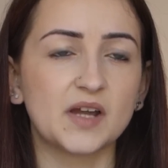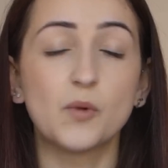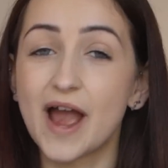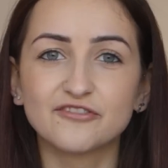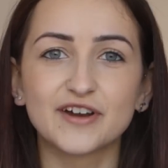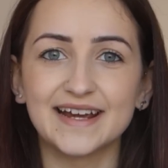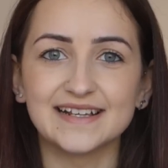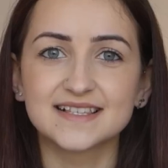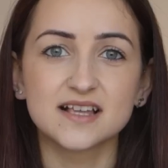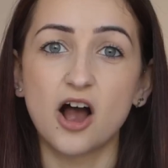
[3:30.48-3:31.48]
Whatever
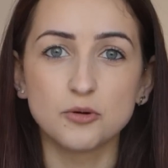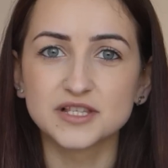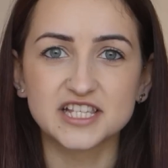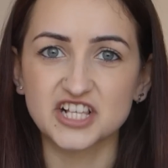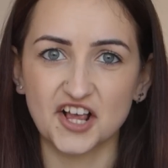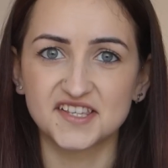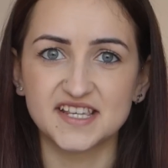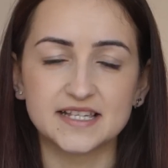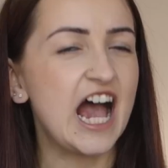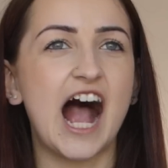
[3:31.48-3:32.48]
it is, I was
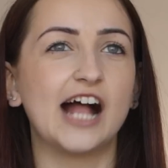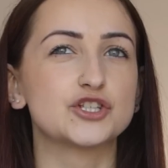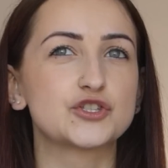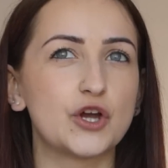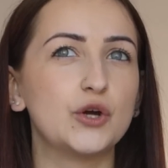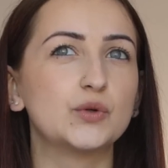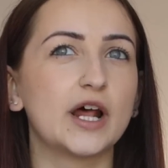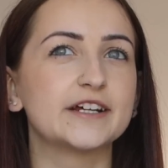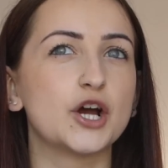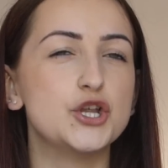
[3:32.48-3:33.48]
disgusted and so
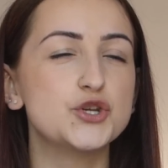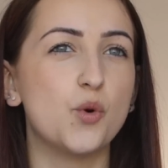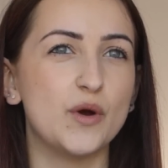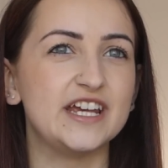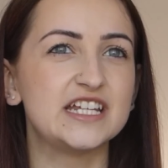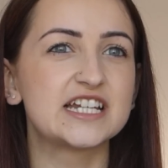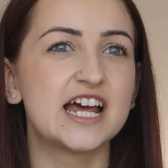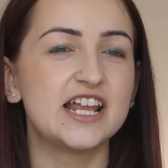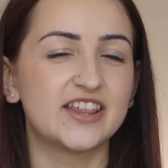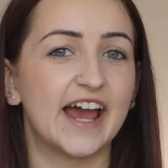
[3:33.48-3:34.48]
like annoyed
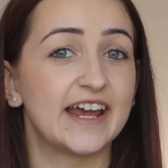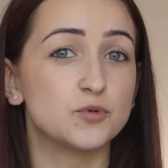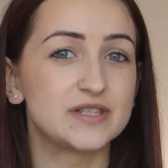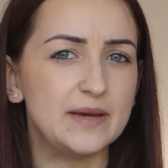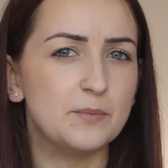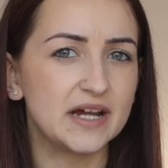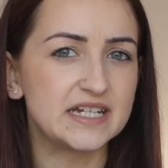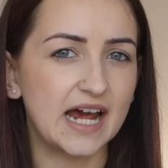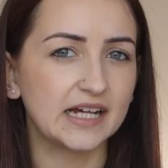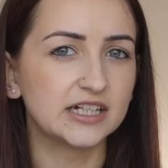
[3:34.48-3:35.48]
that it was in my
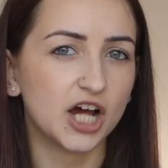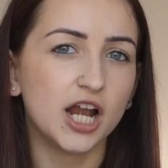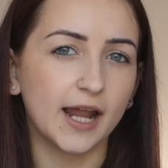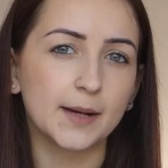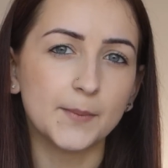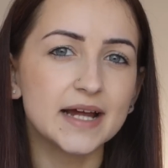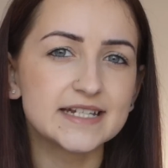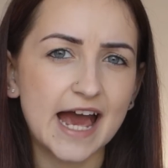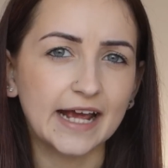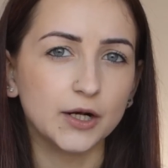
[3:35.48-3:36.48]
tank. Like my
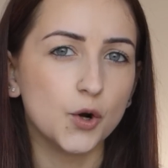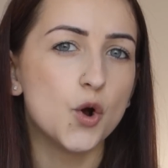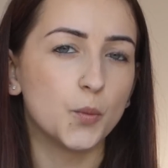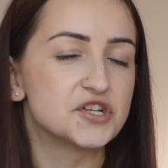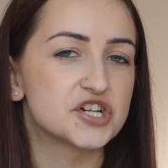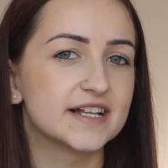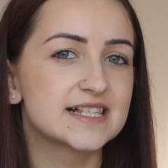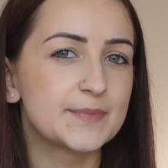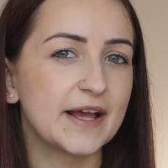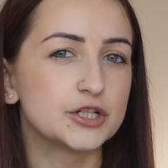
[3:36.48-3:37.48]
tank, which I'd
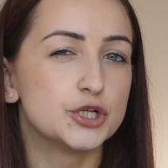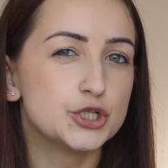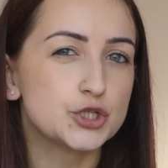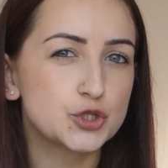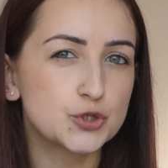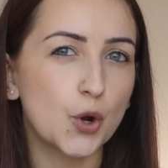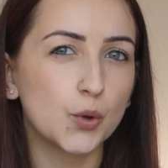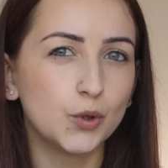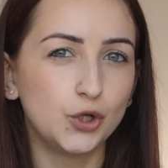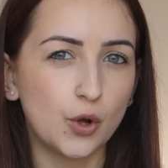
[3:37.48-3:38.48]
spent
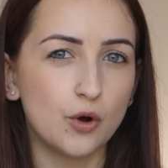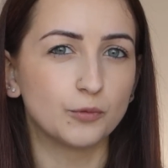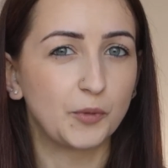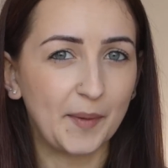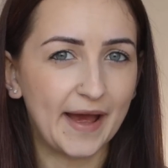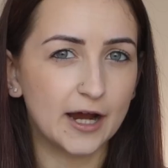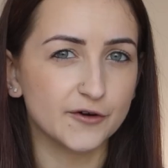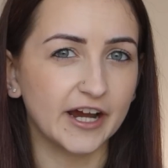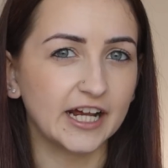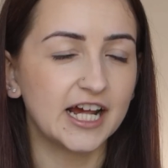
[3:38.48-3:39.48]
so long
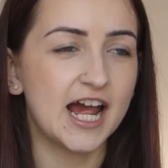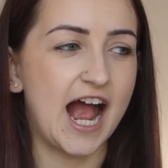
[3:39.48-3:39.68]
preparing